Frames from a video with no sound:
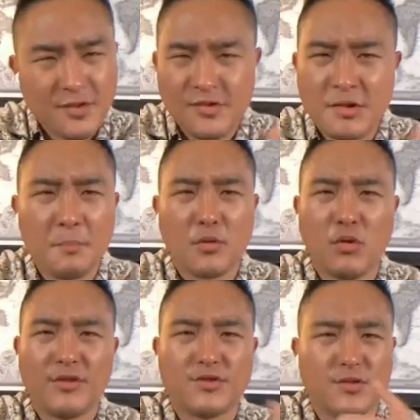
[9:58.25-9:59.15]
simple
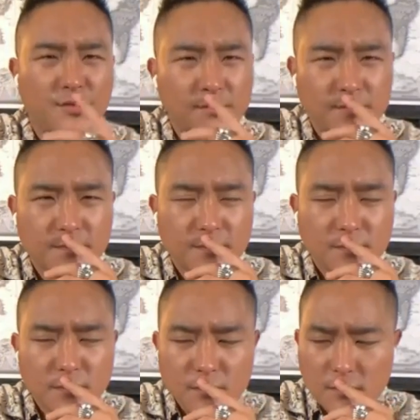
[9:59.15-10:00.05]
question.
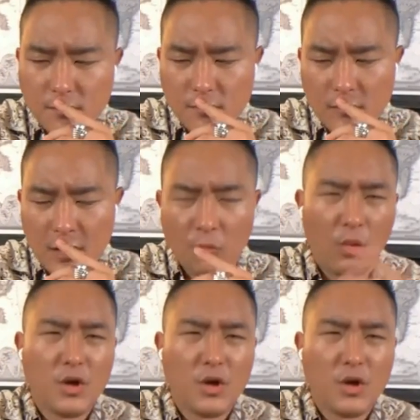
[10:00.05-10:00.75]
What